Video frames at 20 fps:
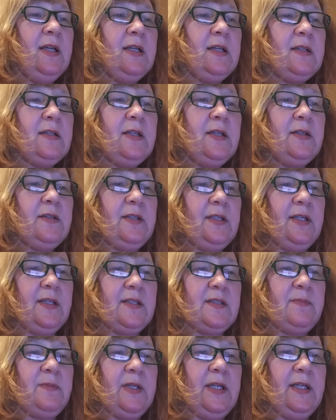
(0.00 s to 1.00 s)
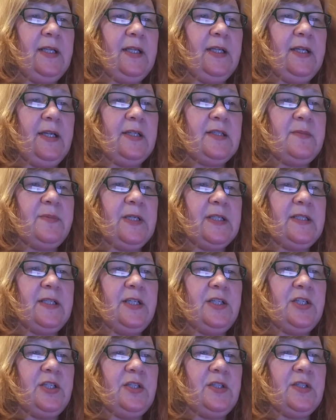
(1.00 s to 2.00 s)
clearly explaining
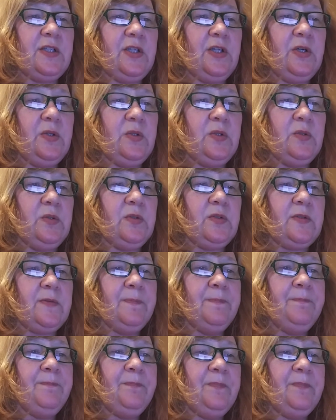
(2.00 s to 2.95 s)
expectations and goals.